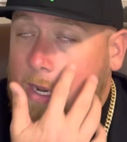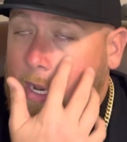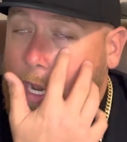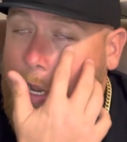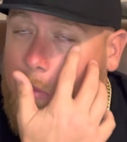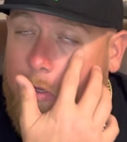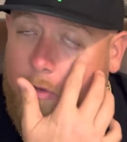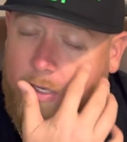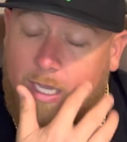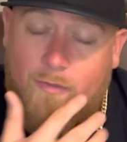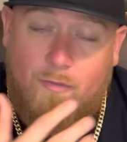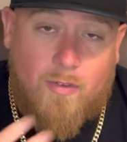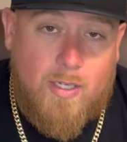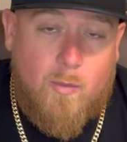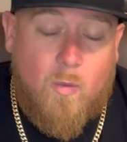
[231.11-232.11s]
You
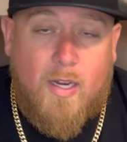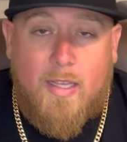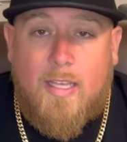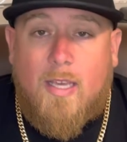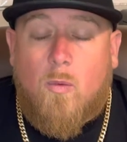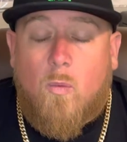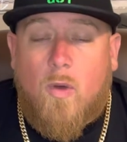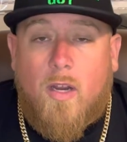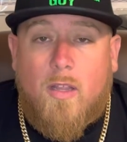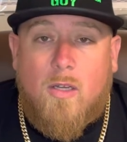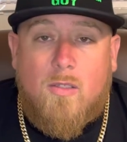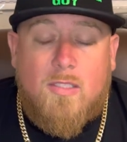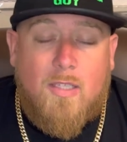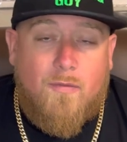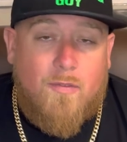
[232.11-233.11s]
definitely want to get one of
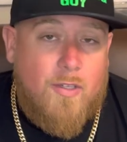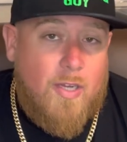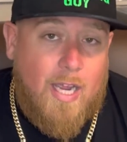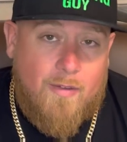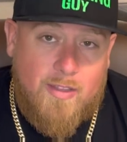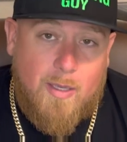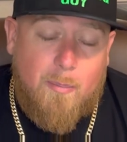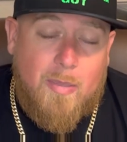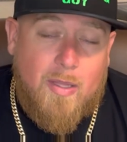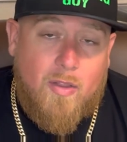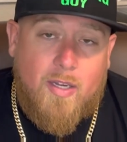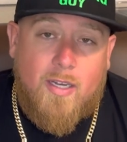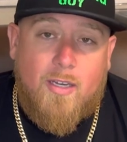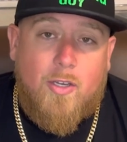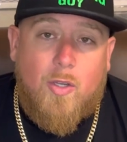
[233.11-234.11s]
those if you have the
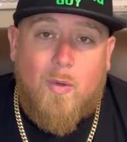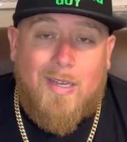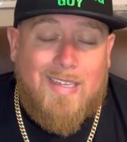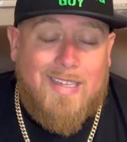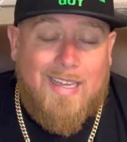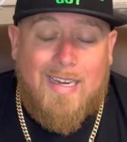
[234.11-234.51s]
ability to do it.